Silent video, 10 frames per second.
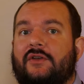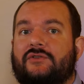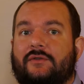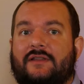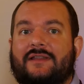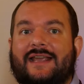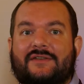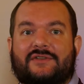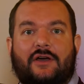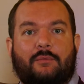So then the
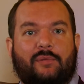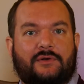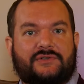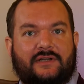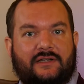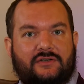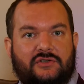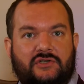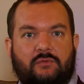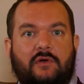SEO person can
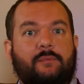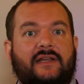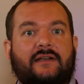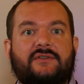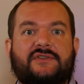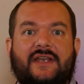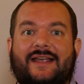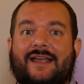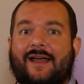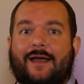just swoop in and
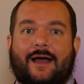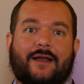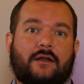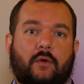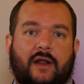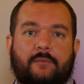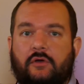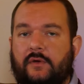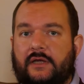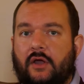say, I know what I'm
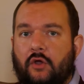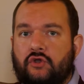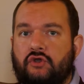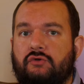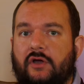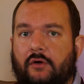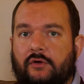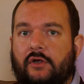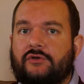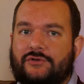doing, you
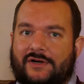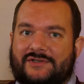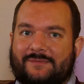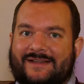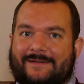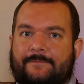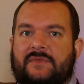don't, trust me.